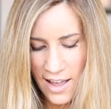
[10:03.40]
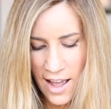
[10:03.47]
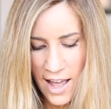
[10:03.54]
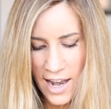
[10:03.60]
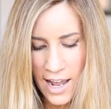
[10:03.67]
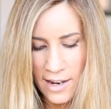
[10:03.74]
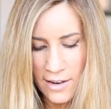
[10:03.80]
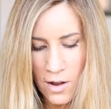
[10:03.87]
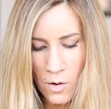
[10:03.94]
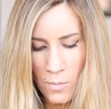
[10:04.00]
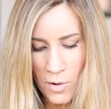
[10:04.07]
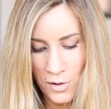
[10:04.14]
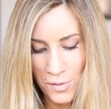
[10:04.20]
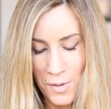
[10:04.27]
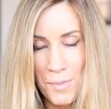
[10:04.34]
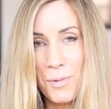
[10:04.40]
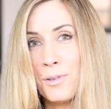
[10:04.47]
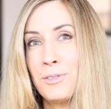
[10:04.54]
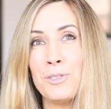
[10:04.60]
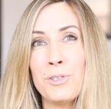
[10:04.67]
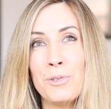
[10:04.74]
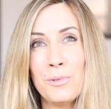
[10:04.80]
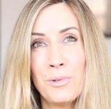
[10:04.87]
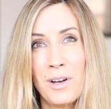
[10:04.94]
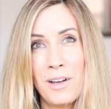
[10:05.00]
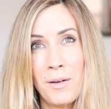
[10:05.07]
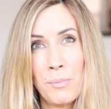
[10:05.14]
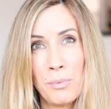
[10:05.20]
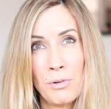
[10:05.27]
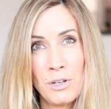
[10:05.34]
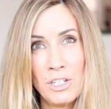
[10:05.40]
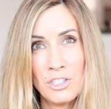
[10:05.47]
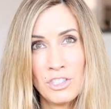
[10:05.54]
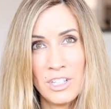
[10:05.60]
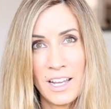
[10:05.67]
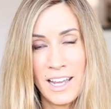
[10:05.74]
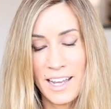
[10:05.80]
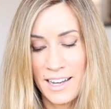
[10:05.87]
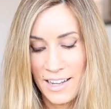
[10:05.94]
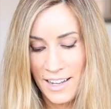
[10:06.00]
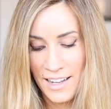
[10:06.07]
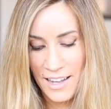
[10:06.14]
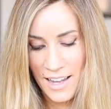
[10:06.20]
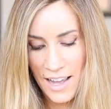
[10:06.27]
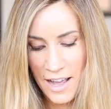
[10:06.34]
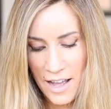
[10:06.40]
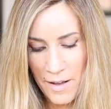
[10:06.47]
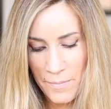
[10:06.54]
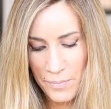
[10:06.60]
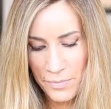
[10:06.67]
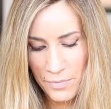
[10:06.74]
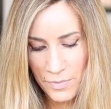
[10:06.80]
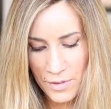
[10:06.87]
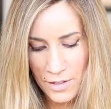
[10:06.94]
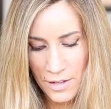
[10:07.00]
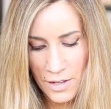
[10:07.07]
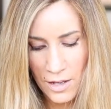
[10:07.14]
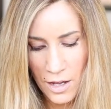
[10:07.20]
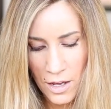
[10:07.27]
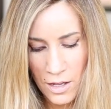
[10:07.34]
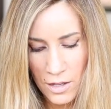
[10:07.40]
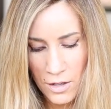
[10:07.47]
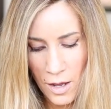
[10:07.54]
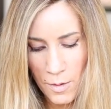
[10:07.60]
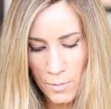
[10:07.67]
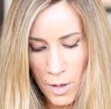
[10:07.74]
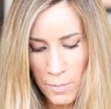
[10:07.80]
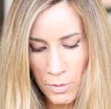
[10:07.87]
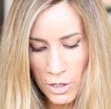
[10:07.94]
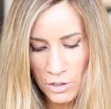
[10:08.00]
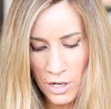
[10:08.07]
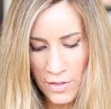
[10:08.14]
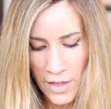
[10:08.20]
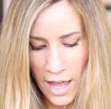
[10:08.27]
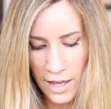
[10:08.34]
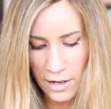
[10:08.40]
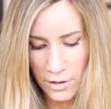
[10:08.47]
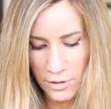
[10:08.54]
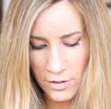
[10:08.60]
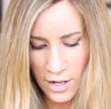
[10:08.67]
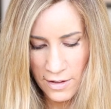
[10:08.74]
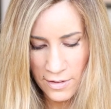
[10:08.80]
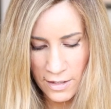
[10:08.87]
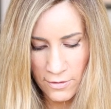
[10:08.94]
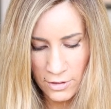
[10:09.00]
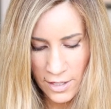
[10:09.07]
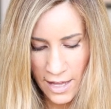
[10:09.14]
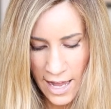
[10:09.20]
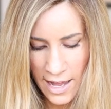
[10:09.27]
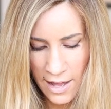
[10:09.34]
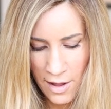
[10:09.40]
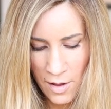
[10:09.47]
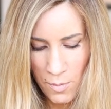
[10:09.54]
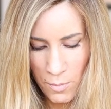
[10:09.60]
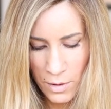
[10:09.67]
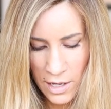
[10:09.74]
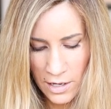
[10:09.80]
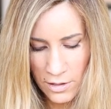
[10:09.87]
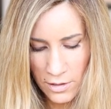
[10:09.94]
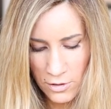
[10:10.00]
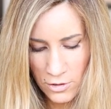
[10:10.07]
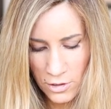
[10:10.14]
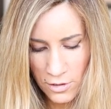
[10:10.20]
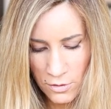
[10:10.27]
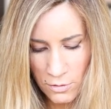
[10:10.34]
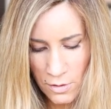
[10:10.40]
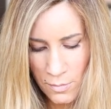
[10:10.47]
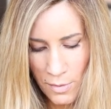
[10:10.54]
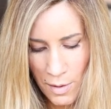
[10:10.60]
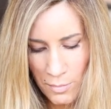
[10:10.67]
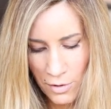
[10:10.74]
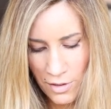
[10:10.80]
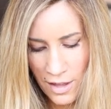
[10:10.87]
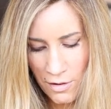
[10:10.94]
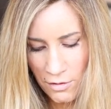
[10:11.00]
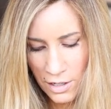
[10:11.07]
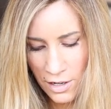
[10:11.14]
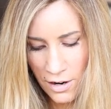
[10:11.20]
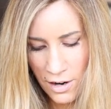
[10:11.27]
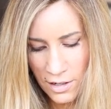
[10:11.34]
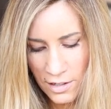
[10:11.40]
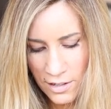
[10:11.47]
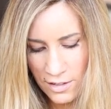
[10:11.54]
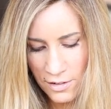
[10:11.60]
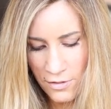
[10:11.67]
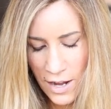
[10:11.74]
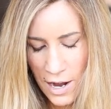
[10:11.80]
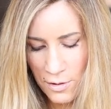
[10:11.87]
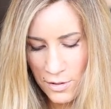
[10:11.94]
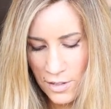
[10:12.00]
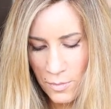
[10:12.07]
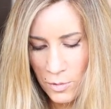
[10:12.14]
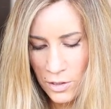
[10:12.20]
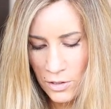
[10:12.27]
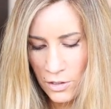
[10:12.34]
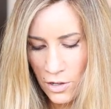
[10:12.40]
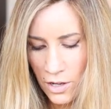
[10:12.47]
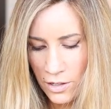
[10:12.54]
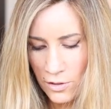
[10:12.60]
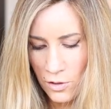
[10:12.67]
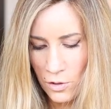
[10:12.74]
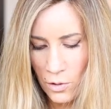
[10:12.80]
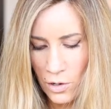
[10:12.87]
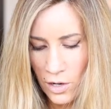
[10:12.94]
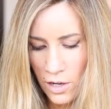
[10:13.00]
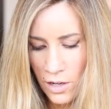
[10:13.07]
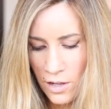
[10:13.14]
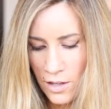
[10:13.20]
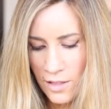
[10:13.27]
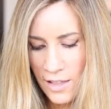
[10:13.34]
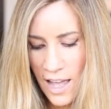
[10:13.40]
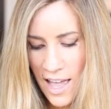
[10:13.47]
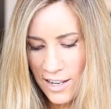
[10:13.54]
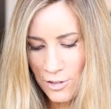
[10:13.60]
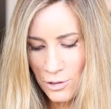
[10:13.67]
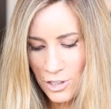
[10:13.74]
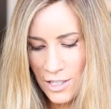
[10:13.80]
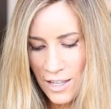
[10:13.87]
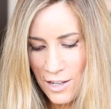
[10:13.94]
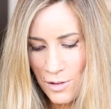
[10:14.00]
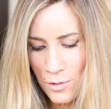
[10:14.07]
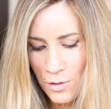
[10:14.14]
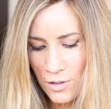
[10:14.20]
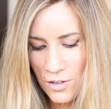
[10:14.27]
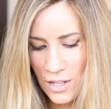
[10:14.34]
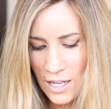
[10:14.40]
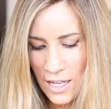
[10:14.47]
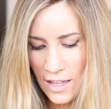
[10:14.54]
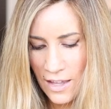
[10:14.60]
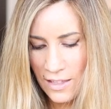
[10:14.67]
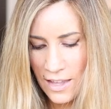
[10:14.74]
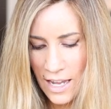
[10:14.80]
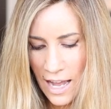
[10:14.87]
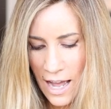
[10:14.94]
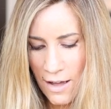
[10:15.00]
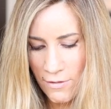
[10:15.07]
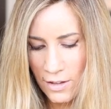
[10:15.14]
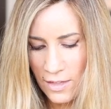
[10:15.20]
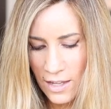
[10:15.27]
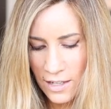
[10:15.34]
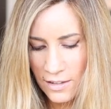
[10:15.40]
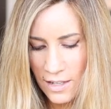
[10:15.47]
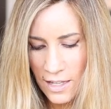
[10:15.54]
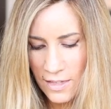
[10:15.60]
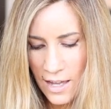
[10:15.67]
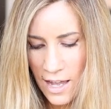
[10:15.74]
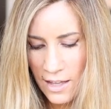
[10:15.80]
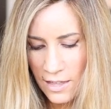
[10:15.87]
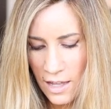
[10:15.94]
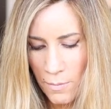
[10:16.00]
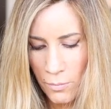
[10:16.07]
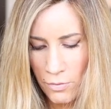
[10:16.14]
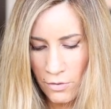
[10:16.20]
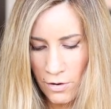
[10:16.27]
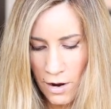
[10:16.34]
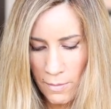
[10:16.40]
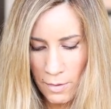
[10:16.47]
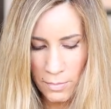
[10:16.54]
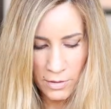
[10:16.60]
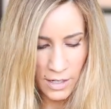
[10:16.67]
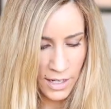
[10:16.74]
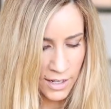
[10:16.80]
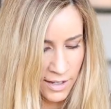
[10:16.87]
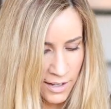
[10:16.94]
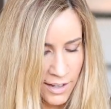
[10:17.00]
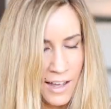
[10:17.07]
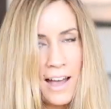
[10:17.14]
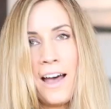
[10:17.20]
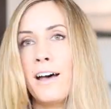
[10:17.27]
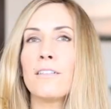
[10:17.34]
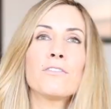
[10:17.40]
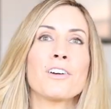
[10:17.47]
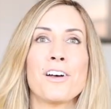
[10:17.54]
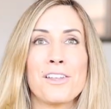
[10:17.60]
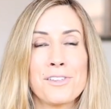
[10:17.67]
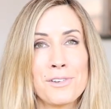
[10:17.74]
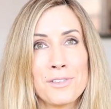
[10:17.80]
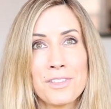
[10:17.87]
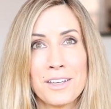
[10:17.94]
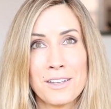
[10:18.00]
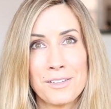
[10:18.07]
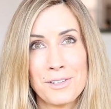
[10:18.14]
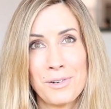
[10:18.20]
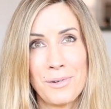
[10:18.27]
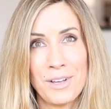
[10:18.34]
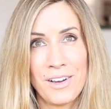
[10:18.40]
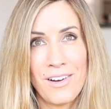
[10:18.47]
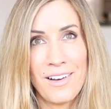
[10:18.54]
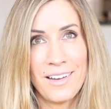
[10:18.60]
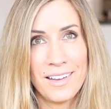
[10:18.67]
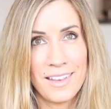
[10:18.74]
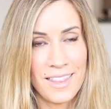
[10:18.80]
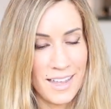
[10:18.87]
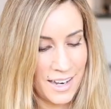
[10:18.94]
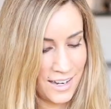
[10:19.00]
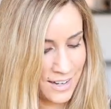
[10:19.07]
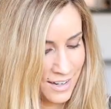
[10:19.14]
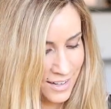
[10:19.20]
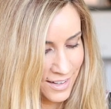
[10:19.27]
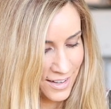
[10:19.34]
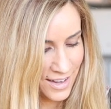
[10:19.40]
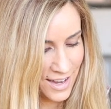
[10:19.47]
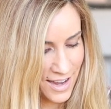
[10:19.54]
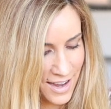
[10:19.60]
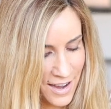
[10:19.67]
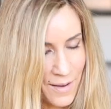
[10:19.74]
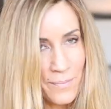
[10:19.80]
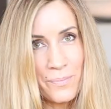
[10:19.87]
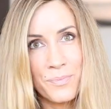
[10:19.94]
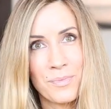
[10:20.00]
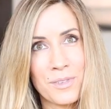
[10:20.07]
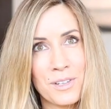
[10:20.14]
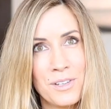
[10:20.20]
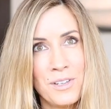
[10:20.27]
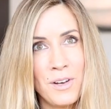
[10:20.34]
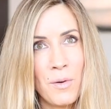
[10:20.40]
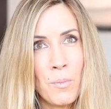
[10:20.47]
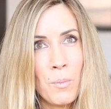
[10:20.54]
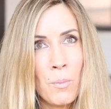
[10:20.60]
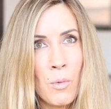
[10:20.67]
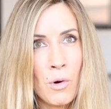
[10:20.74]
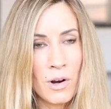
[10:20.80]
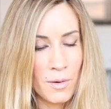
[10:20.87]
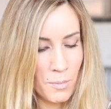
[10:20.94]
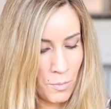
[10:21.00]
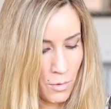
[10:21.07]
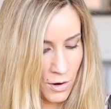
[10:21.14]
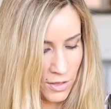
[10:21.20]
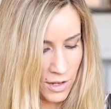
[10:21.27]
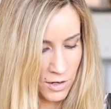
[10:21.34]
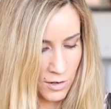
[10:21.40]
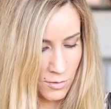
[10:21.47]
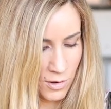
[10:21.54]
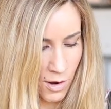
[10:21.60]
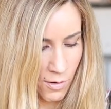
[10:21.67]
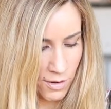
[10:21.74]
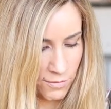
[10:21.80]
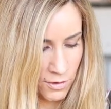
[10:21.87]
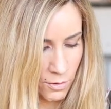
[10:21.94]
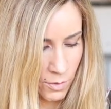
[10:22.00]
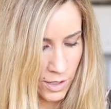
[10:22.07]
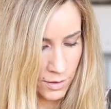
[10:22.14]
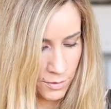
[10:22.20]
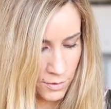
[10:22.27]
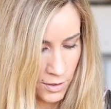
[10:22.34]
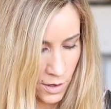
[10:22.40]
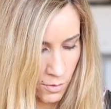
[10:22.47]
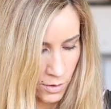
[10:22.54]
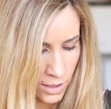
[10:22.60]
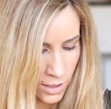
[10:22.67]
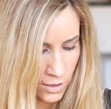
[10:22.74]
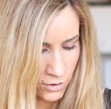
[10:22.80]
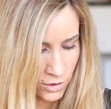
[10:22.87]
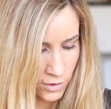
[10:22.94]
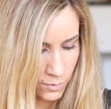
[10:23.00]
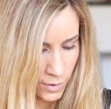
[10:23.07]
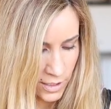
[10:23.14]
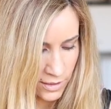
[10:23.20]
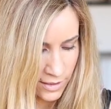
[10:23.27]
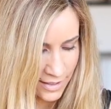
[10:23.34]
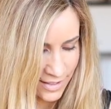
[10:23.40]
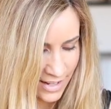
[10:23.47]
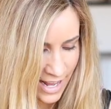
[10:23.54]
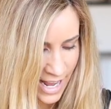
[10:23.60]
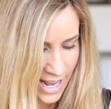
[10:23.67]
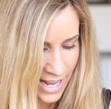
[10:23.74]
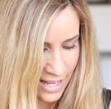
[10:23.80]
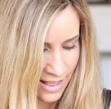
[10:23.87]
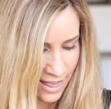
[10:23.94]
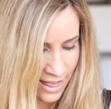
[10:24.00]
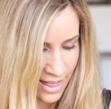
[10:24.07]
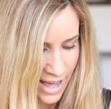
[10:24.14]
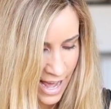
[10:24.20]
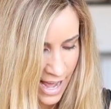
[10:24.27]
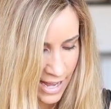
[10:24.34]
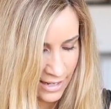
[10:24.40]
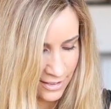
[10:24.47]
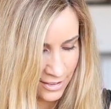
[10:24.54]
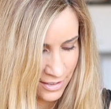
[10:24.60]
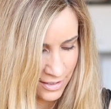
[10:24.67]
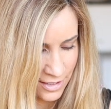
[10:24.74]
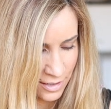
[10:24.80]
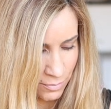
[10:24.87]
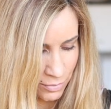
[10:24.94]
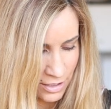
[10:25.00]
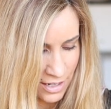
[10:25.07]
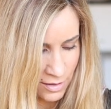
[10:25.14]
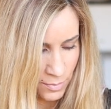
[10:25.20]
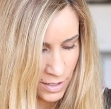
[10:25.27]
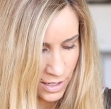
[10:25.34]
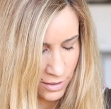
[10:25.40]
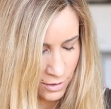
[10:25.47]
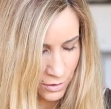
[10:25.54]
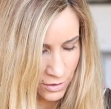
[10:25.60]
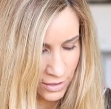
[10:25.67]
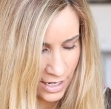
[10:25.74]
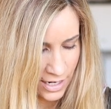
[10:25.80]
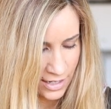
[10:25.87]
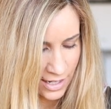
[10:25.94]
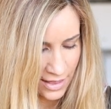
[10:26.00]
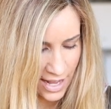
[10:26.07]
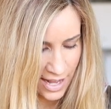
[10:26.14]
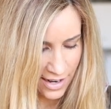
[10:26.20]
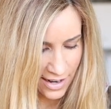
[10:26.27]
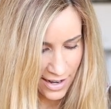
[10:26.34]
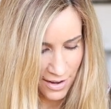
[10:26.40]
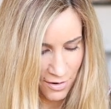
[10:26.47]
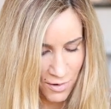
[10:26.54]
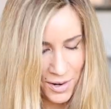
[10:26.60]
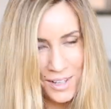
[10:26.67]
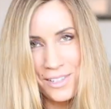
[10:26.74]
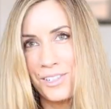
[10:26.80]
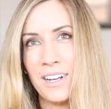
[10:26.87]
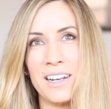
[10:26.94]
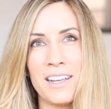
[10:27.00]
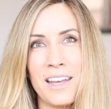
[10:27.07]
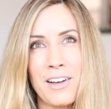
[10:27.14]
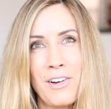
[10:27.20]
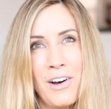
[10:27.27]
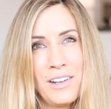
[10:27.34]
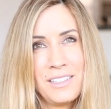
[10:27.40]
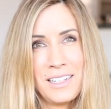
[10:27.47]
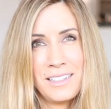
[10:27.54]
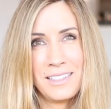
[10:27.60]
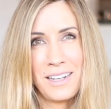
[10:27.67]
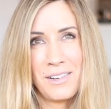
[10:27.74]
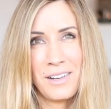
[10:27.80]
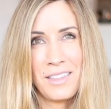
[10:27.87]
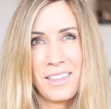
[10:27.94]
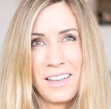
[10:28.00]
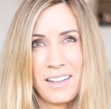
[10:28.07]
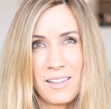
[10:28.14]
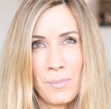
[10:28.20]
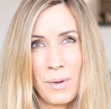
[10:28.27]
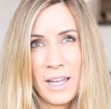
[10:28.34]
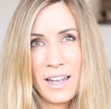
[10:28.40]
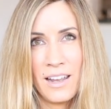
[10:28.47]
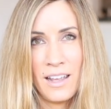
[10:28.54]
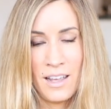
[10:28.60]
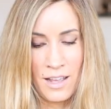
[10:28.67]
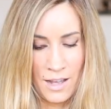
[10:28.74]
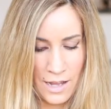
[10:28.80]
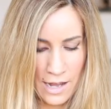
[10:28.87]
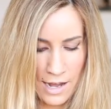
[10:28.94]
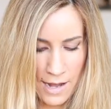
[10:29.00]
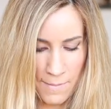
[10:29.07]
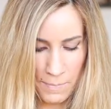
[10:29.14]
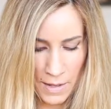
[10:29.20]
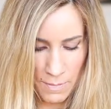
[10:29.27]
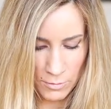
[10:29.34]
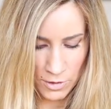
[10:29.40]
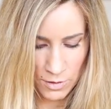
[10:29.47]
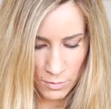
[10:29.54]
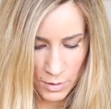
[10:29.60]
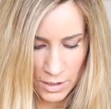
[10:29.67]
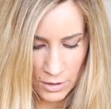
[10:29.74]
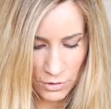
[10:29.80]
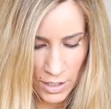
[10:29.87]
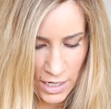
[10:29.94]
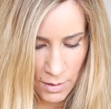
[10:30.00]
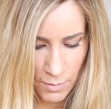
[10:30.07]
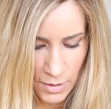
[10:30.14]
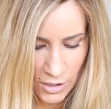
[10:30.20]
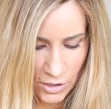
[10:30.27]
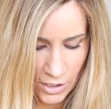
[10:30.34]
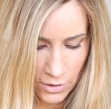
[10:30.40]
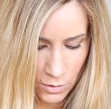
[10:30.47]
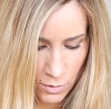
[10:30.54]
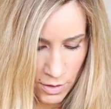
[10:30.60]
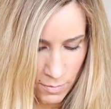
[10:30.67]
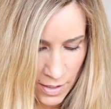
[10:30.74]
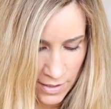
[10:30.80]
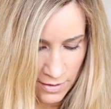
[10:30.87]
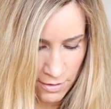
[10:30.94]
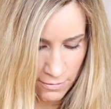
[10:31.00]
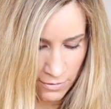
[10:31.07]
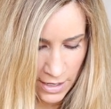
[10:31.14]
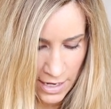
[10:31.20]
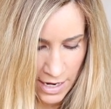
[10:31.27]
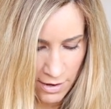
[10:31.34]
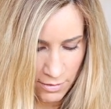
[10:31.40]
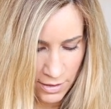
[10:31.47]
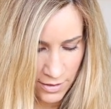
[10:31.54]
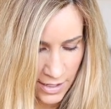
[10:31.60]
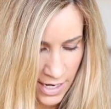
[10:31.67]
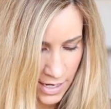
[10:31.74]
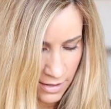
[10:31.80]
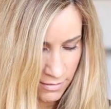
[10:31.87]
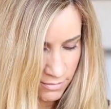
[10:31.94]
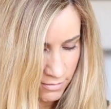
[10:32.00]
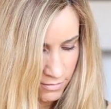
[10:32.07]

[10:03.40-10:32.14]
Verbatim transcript: and I know most people do appreciate um, appreciate that and are sensitive to that, but just remember that regardless of how someone looks or the energy that you see that they have and things like that, they probably have other things going on than, um, you know, more, more than you know, if you will. So just wanted to say that, just to please be understanding that I always try to get content out and things, but um, I'm just really trying to be gentle with myself right now because I